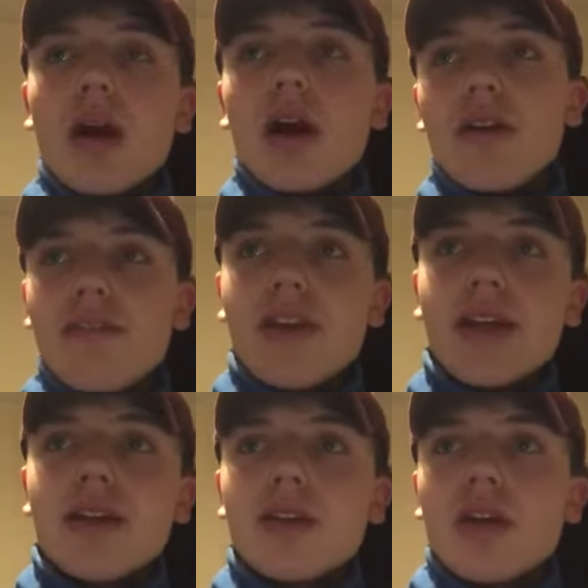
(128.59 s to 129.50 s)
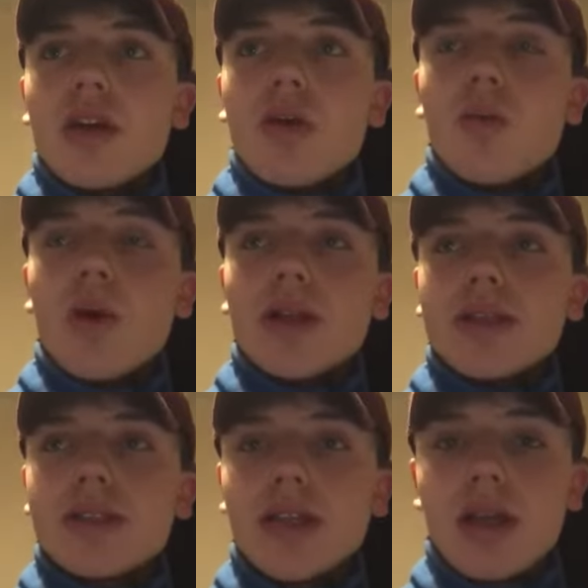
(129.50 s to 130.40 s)
I think
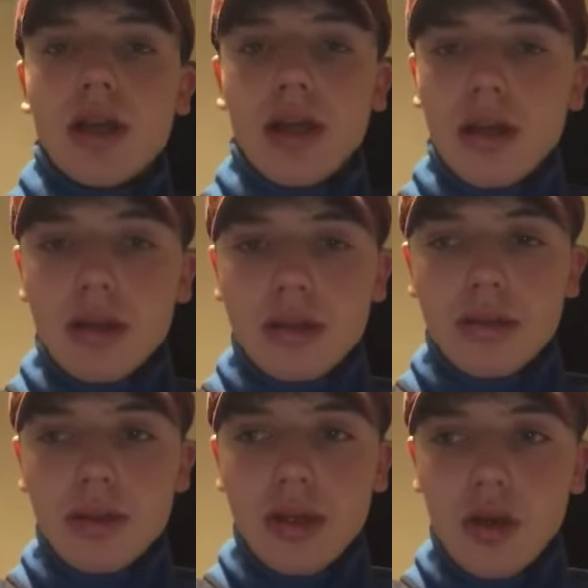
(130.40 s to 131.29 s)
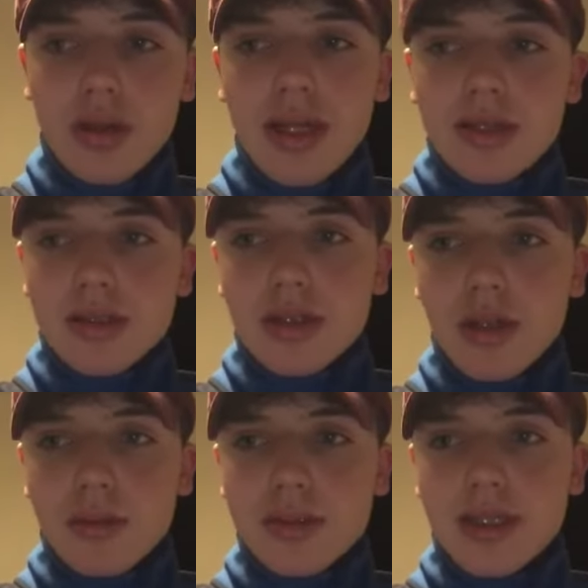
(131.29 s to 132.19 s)
once the lockdown
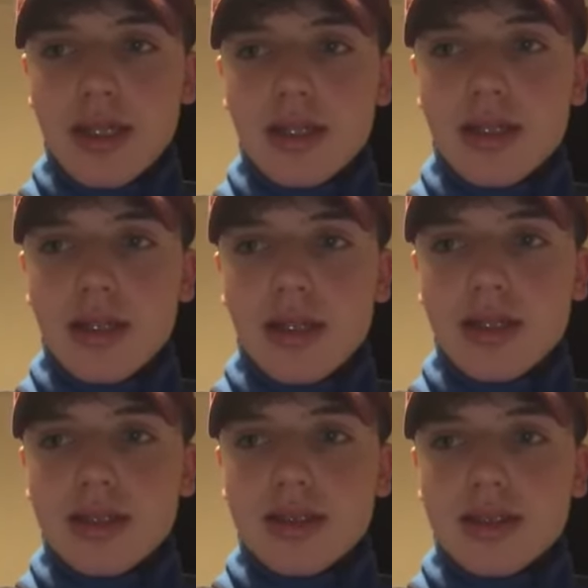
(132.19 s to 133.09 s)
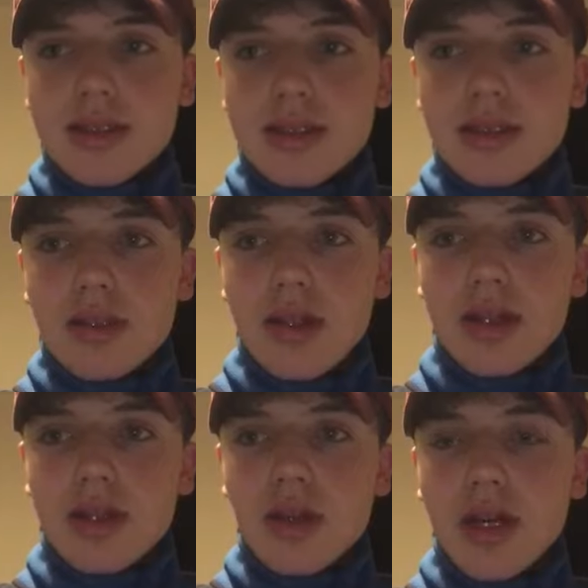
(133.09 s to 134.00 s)
stops and the
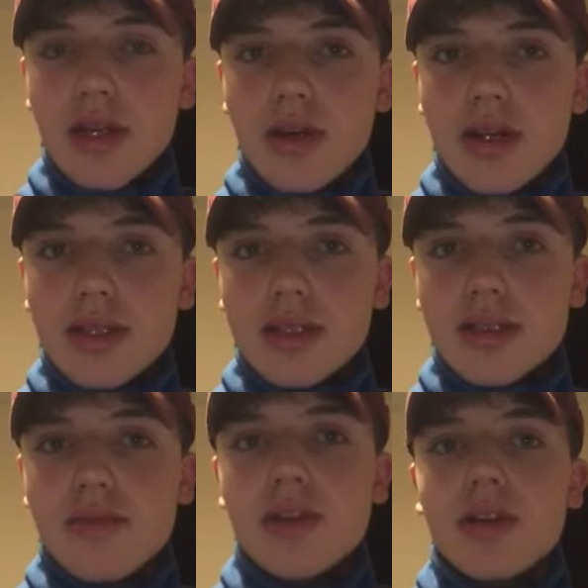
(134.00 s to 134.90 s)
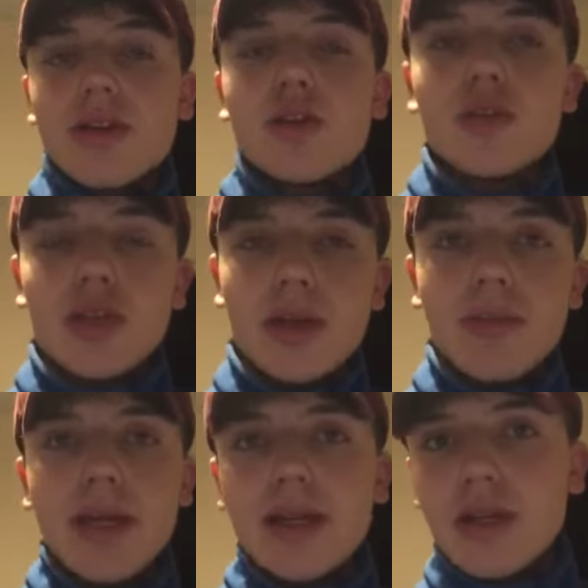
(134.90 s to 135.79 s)
guidelines for who you can
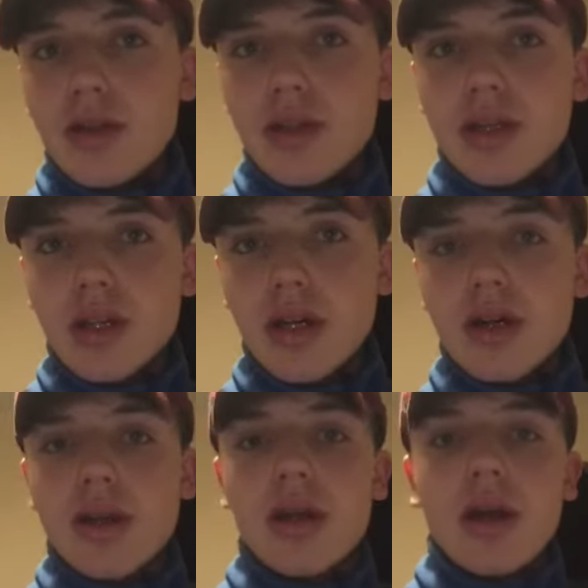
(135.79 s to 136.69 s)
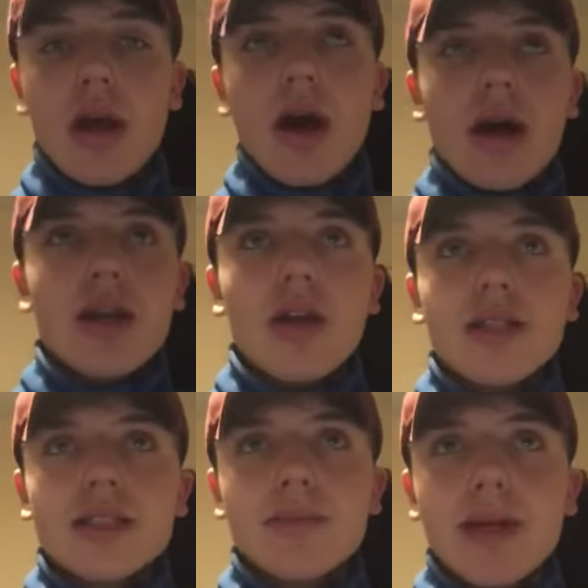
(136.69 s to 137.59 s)
meet and who you can't, I'd
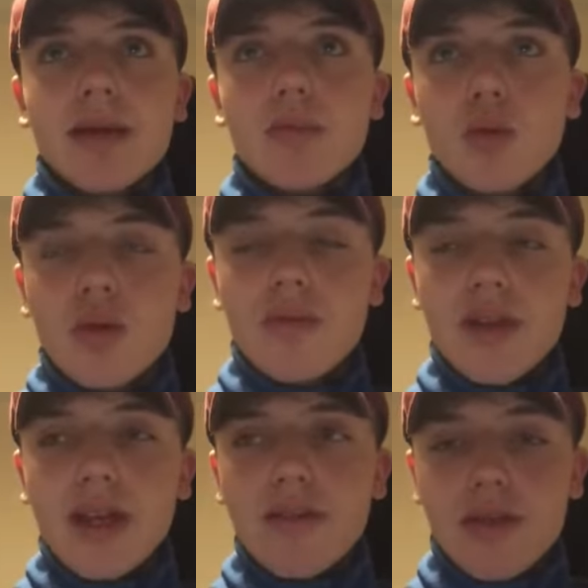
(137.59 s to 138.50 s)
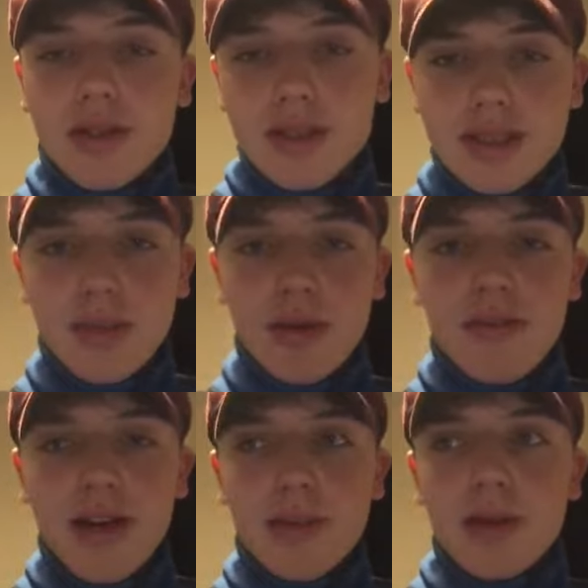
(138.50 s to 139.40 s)
like to make more of an effort to see my
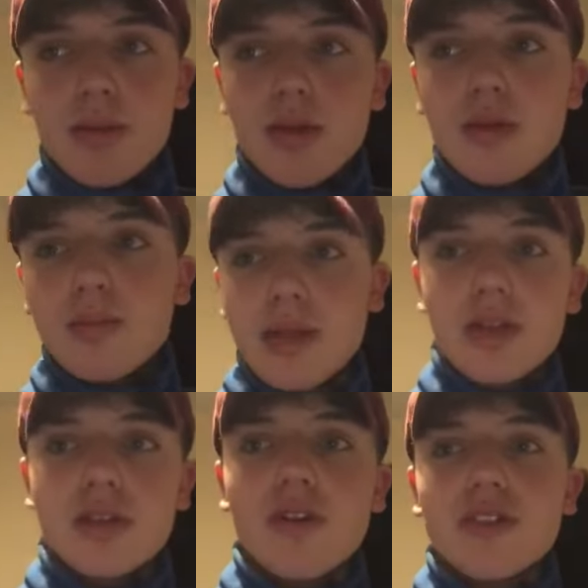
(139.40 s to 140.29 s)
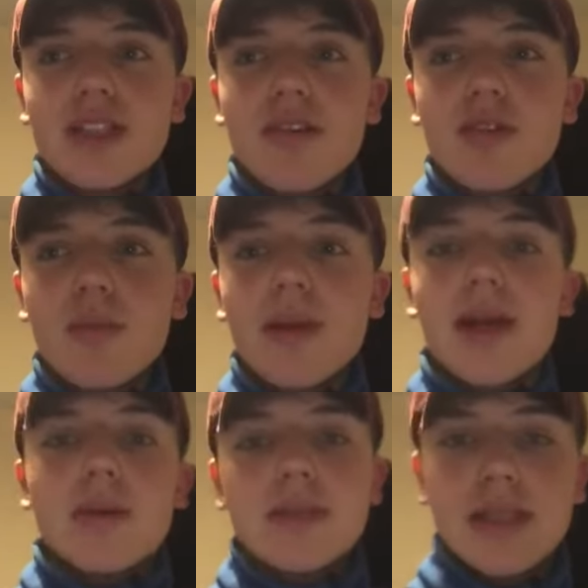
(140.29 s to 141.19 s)
family more, because obviously I've not been
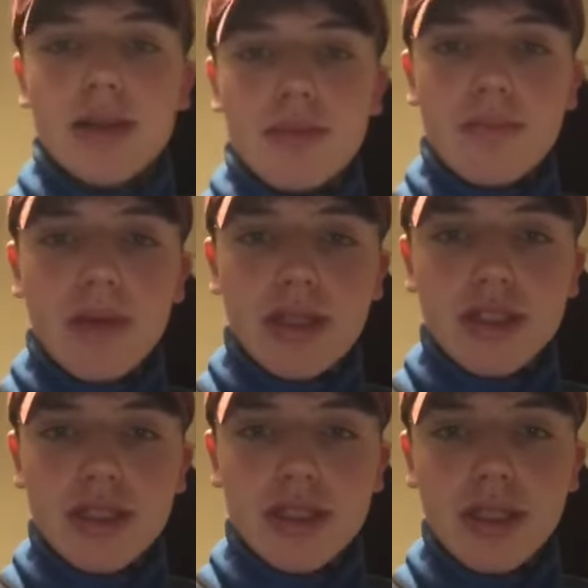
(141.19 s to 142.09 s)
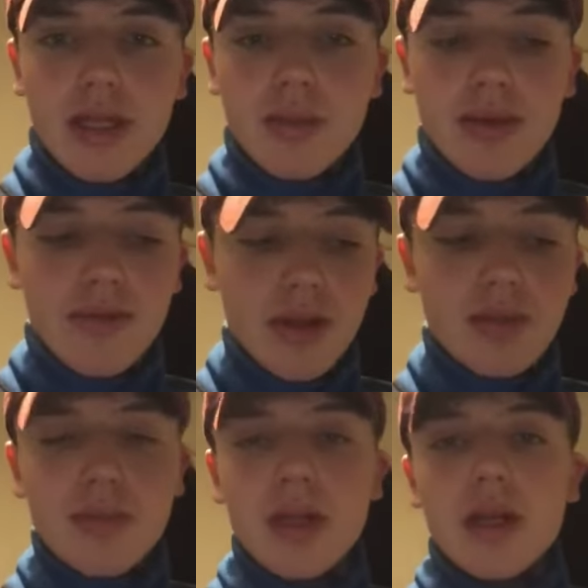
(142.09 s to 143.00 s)
able to see them much this year with
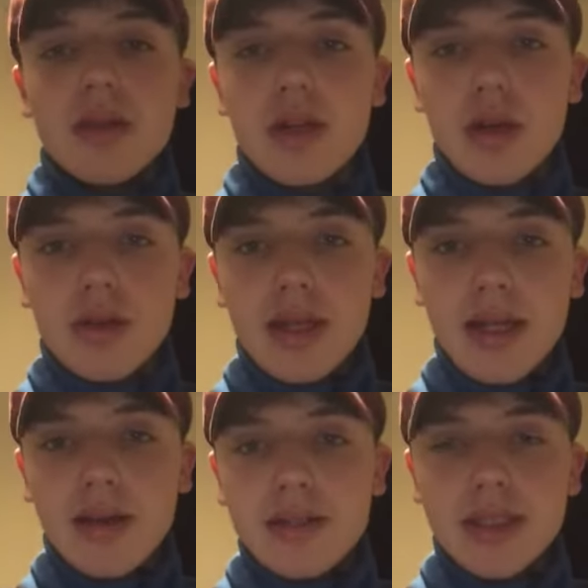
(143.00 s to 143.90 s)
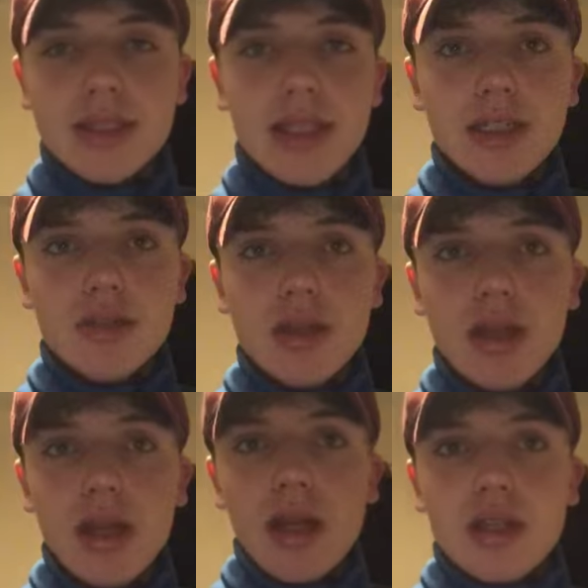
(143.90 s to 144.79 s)
the lockdowns,
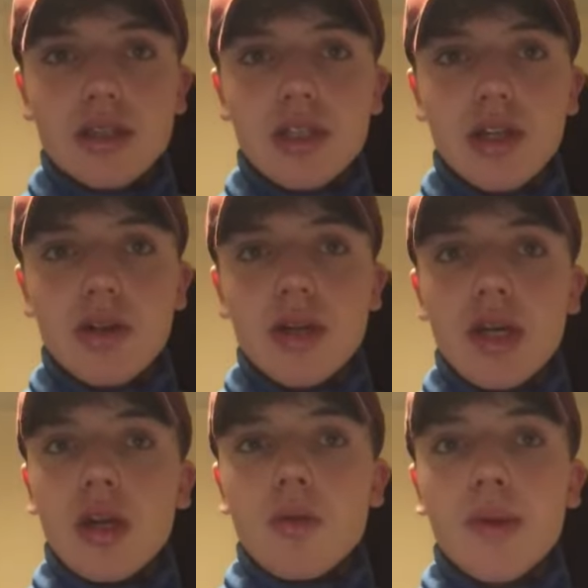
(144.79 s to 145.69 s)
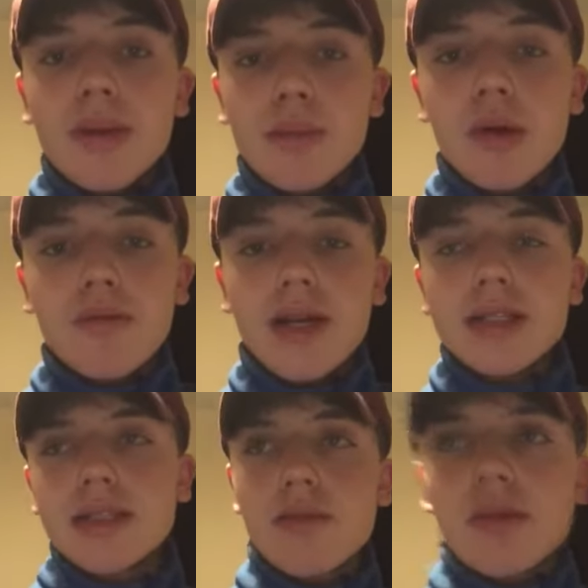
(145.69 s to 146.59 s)
etc. So when I'm not
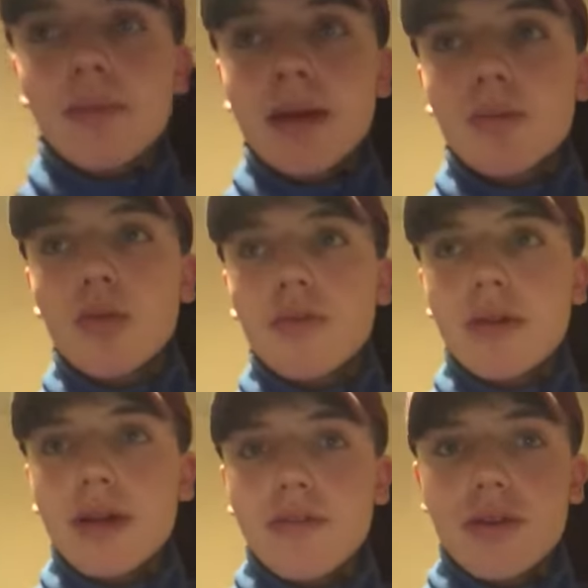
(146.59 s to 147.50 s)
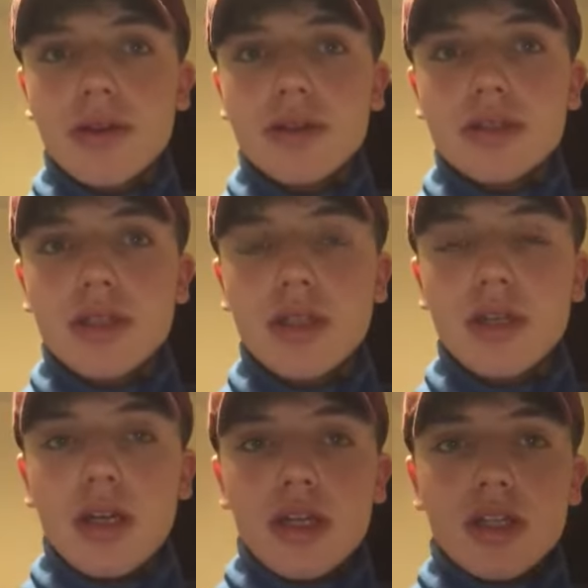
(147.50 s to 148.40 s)
racing, I'm going to make more of an effort to
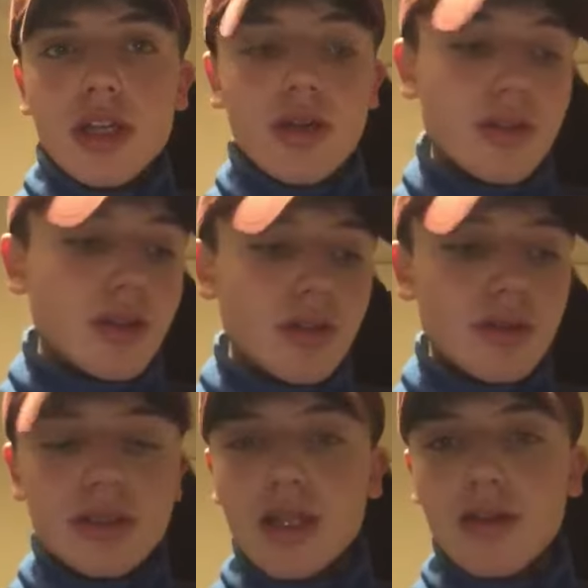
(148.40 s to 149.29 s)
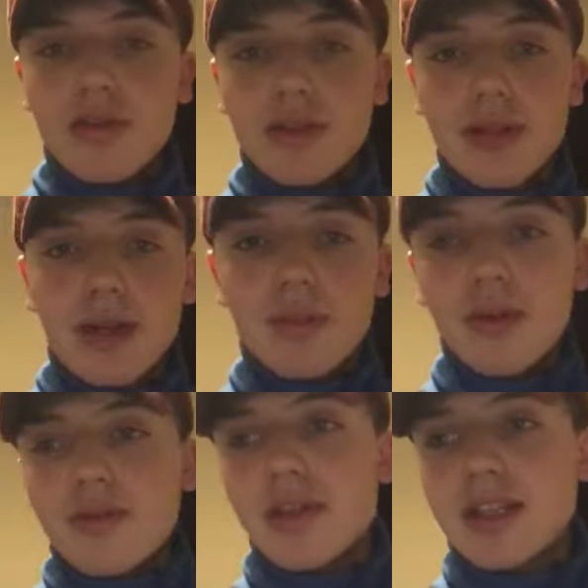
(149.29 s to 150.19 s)
go and do stuff with them,
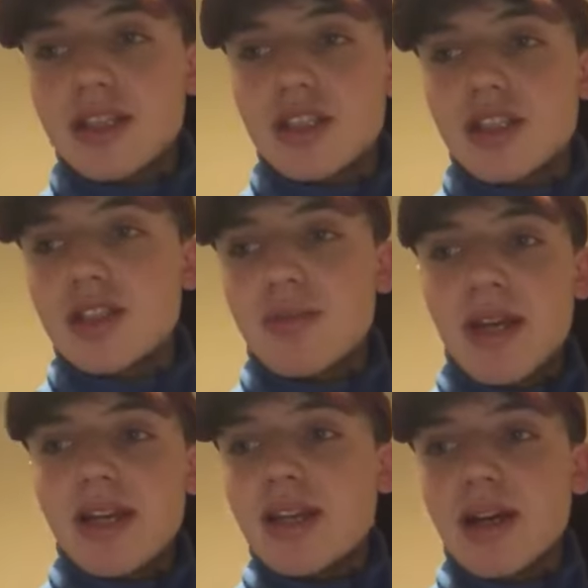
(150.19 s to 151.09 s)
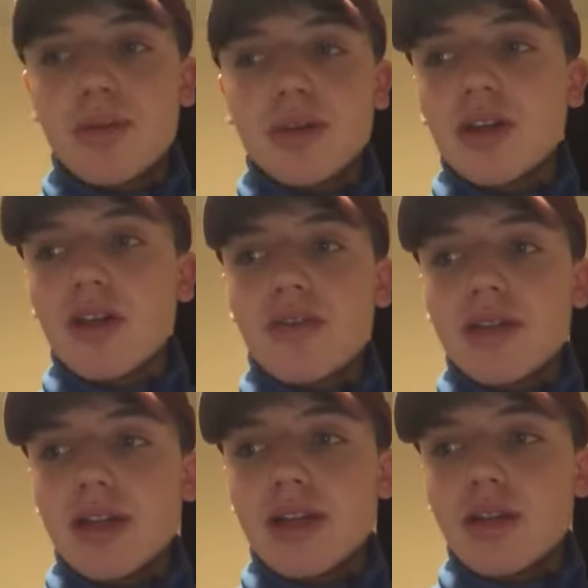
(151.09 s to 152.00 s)
whether that's just meeting up and going for
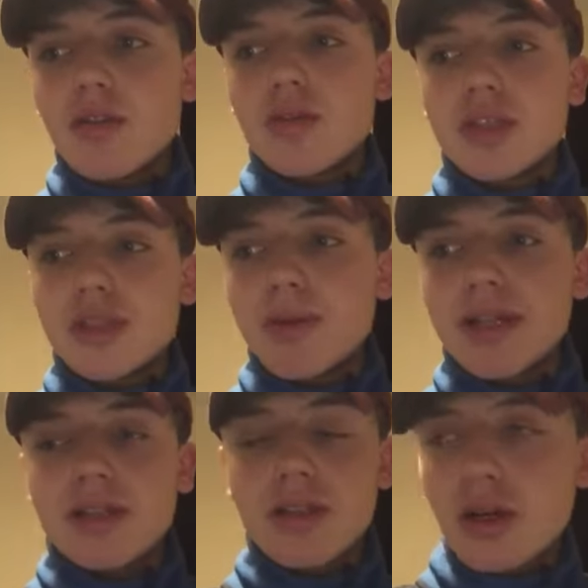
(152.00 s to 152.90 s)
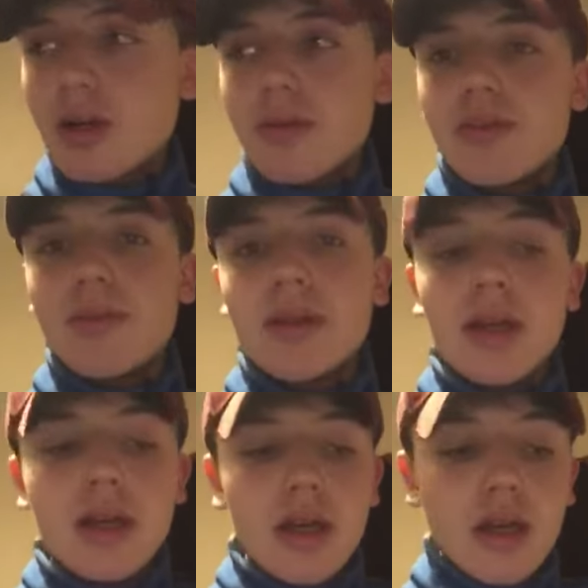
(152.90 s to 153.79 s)
dinner or just spending time with them.
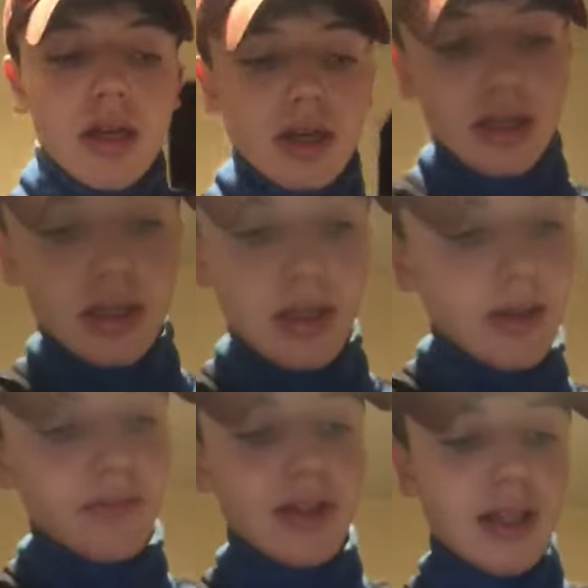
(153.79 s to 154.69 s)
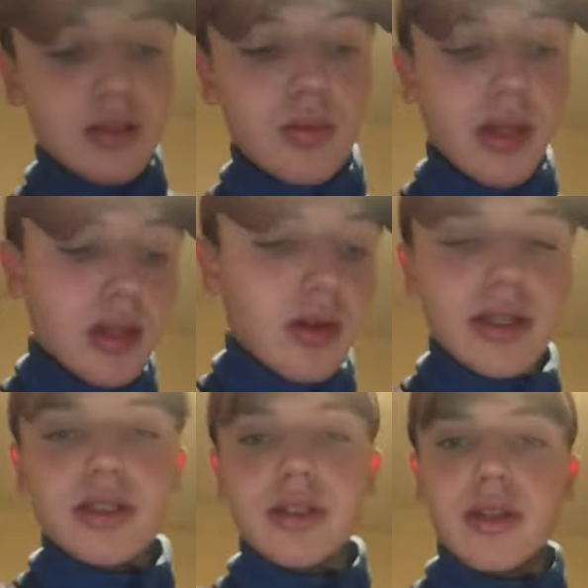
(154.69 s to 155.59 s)
I think that's what I'd
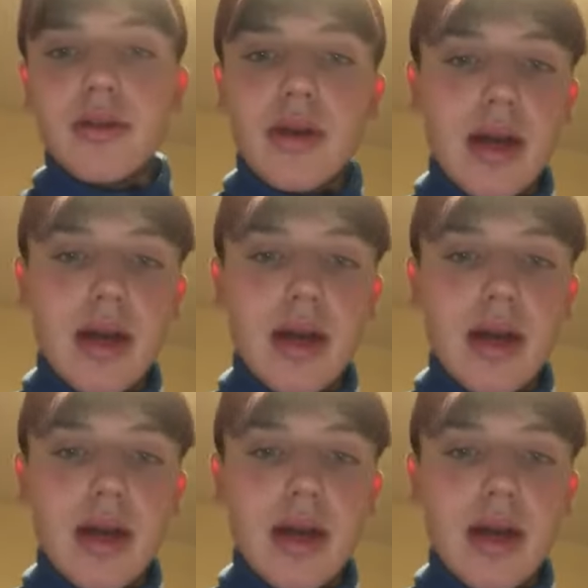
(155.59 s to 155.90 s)
like to do.